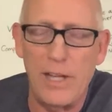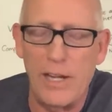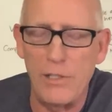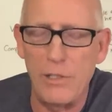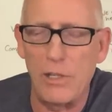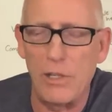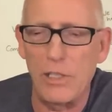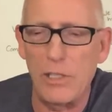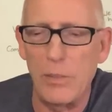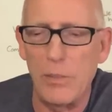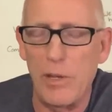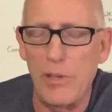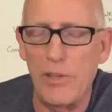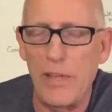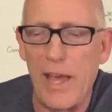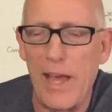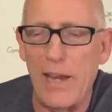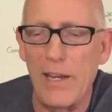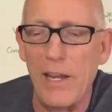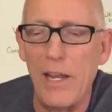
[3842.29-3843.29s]
I talked about
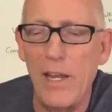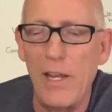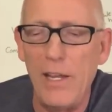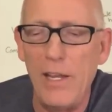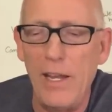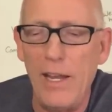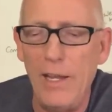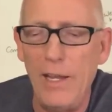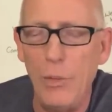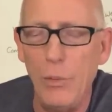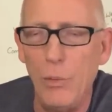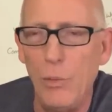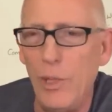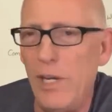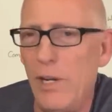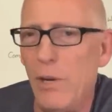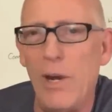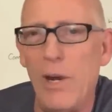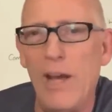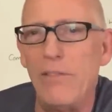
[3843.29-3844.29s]
that. We
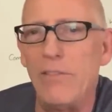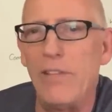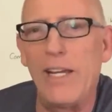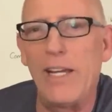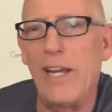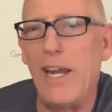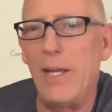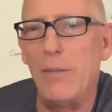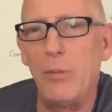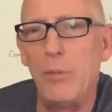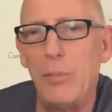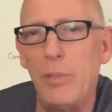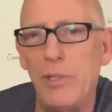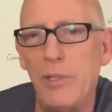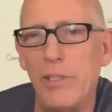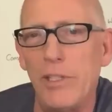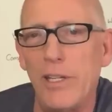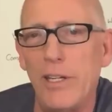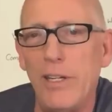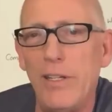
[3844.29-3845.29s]
don't have that
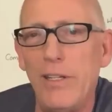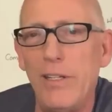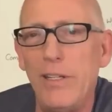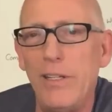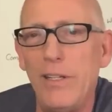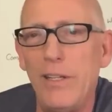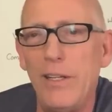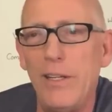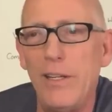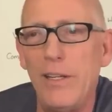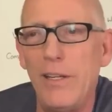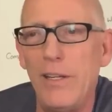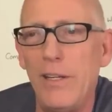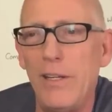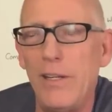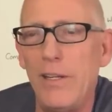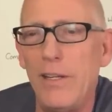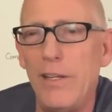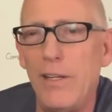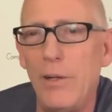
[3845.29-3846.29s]
capability.
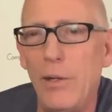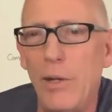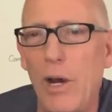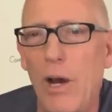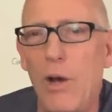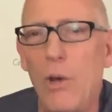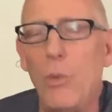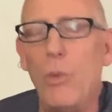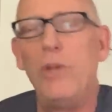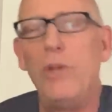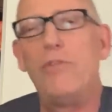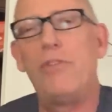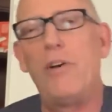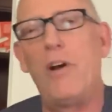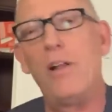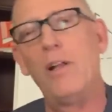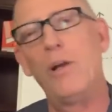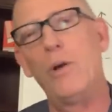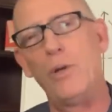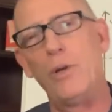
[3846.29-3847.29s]
All we
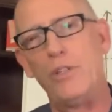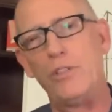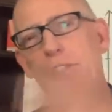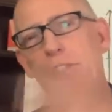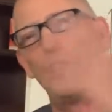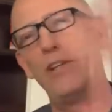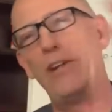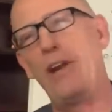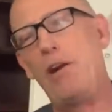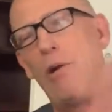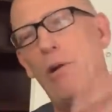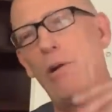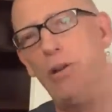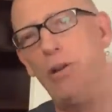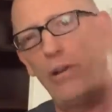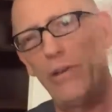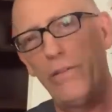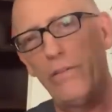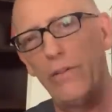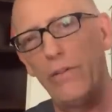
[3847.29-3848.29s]
follow is the
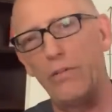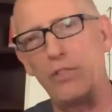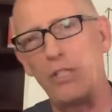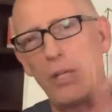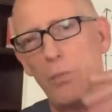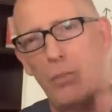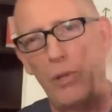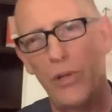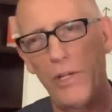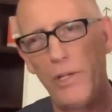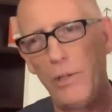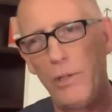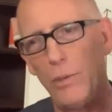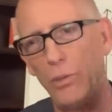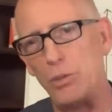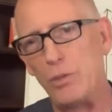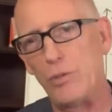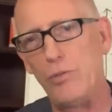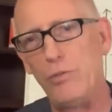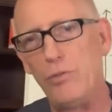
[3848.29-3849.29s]
narrative of somebody
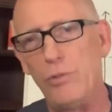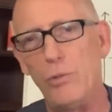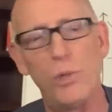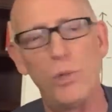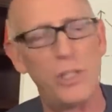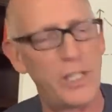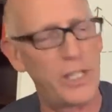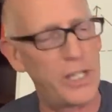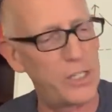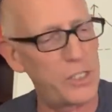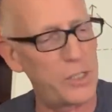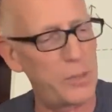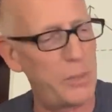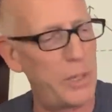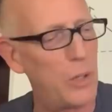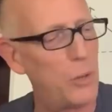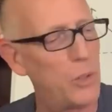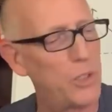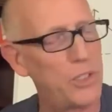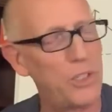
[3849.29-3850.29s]
who's fooling us
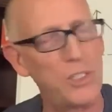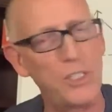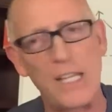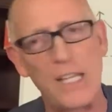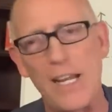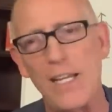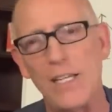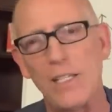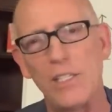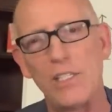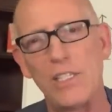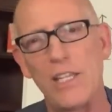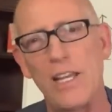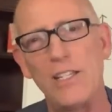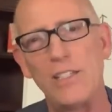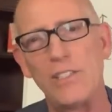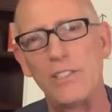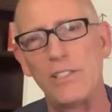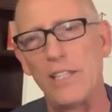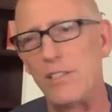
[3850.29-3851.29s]
about what the science
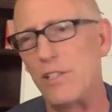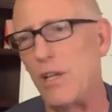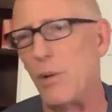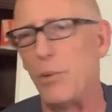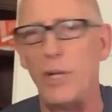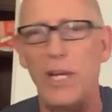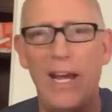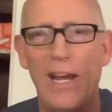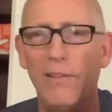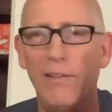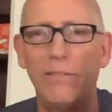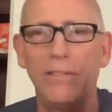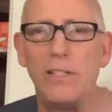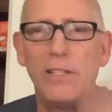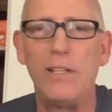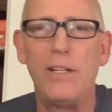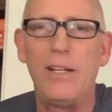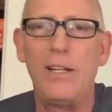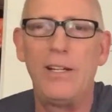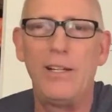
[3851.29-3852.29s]
says. That's all we have.
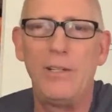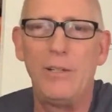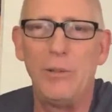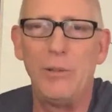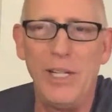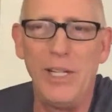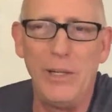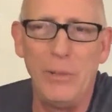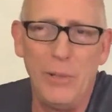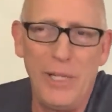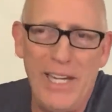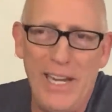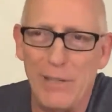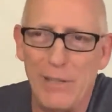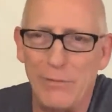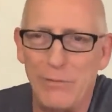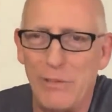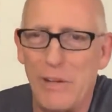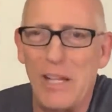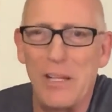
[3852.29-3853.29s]
We, we can't
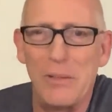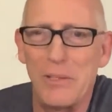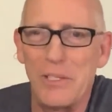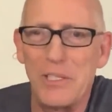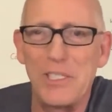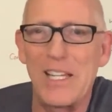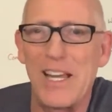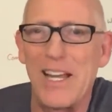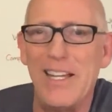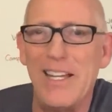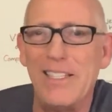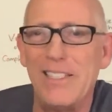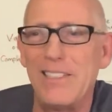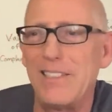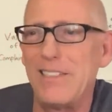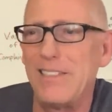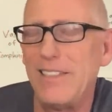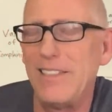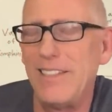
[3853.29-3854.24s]
follow the science.